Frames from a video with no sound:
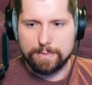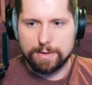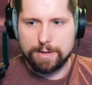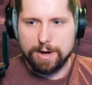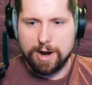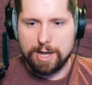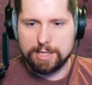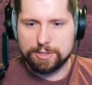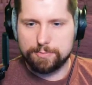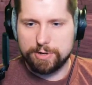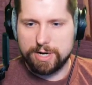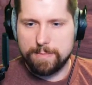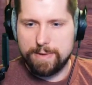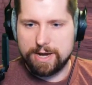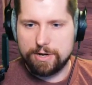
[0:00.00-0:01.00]
All right, let's
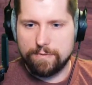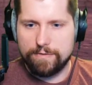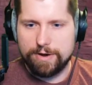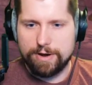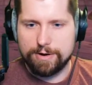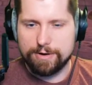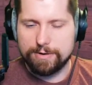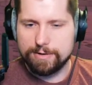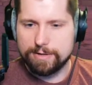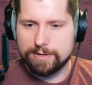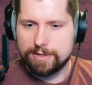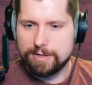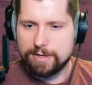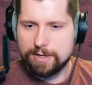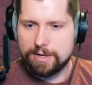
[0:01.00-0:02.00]
bring him back over here.
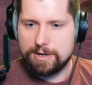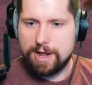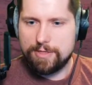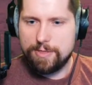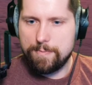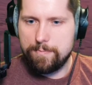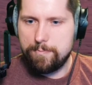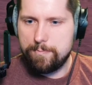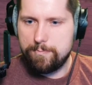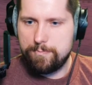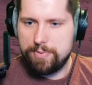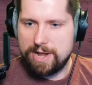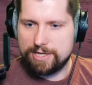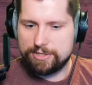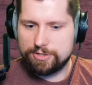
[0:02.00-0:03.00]
Not the
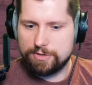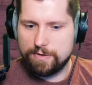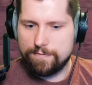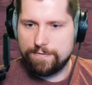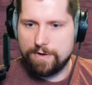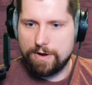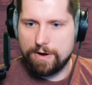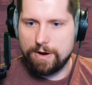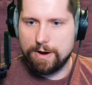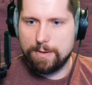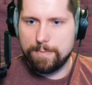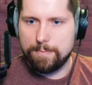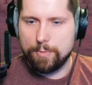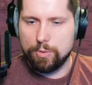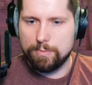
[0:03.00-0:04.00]
best so far.
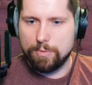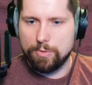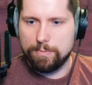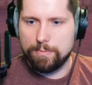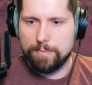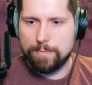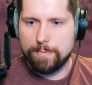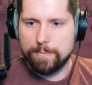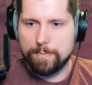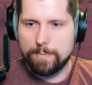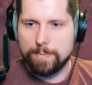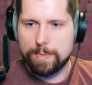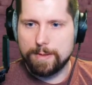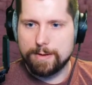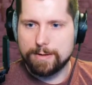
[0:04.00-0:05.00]
Oh.
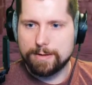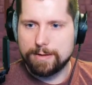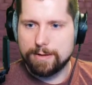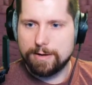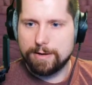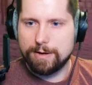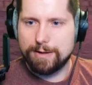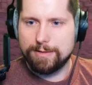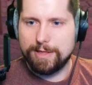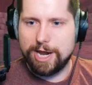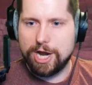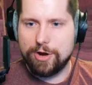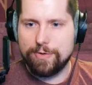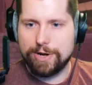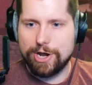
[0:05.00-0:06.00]

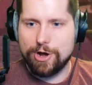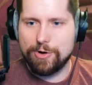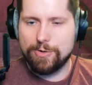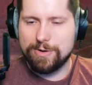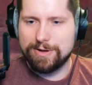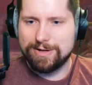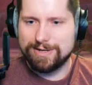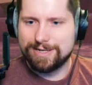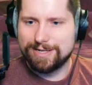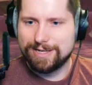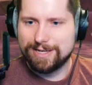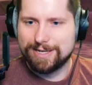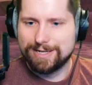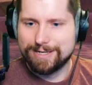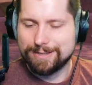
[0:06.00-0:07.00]
There we go.
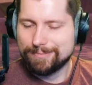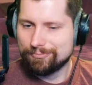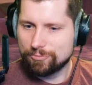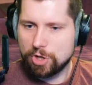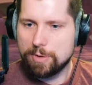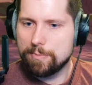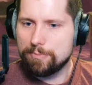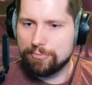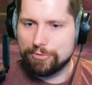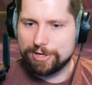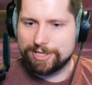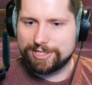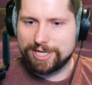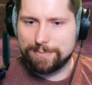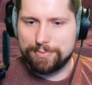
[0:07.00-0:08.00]

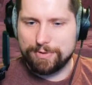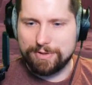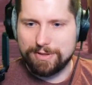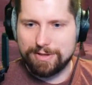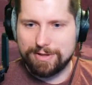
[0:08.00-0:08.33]
Pretty simple.